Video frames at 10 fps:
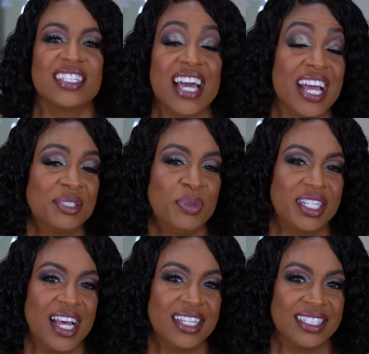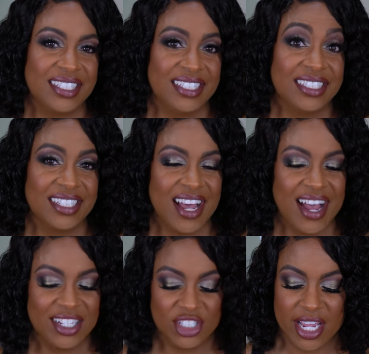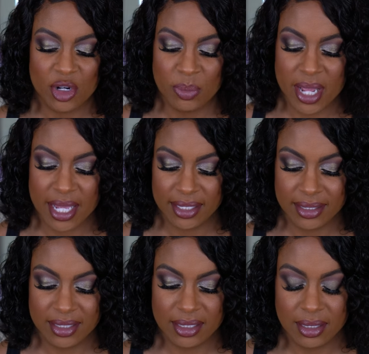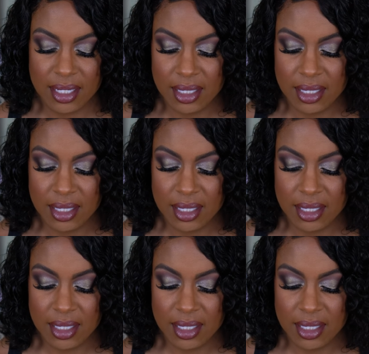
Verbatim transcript: Last but not least, eyeshadow palettes.